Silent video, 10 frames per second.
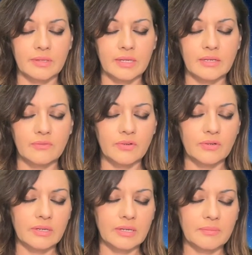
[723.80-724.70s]
And if you
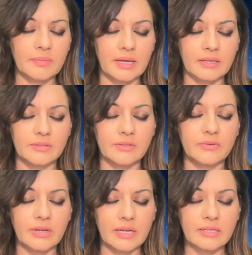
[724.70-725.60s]
can get back to
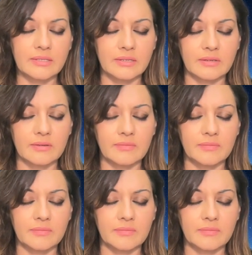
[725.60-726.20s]
creator